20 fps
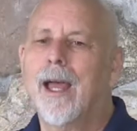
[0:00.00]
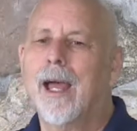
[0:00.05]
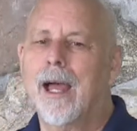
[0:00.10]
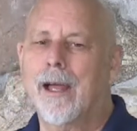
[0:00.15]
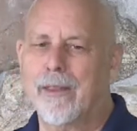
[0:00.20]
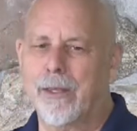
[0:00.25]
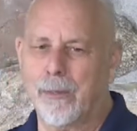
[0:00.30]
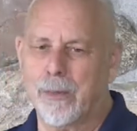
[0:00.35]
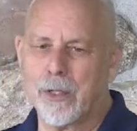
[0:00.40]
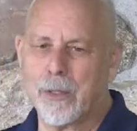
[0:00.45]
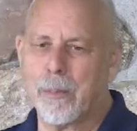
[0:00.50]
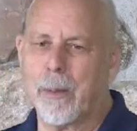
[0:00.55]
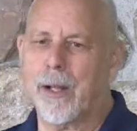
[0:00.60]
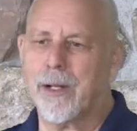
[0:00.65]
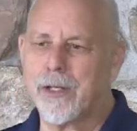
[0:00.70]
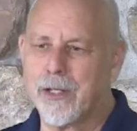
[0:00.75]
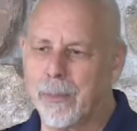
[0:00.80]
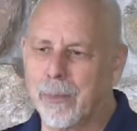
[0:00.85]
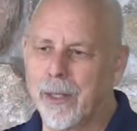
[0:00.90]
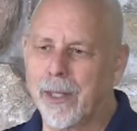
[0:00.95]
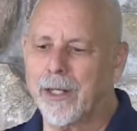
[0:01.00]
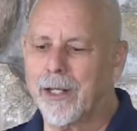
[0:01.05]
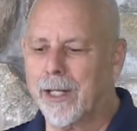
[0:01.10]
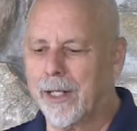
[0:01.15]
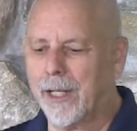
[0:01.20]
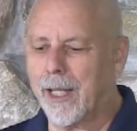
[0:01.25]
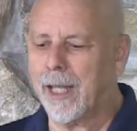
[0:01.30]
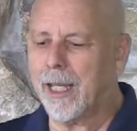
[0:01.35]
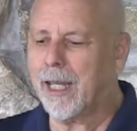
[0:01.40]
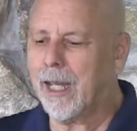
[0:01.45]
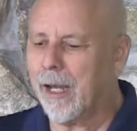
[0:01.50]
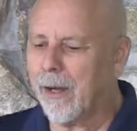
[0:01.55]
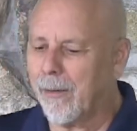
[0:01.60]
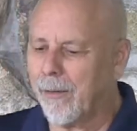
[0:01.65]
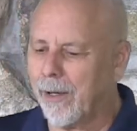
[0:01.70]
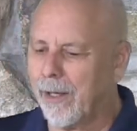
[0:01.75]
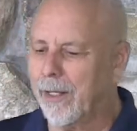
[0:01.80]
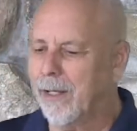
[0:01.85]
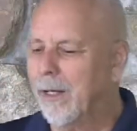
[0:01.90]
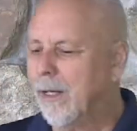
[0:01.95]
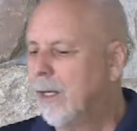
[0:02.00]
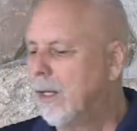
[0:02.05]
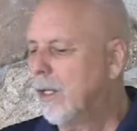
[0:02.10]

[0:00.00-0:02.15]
and the responsibility they carried.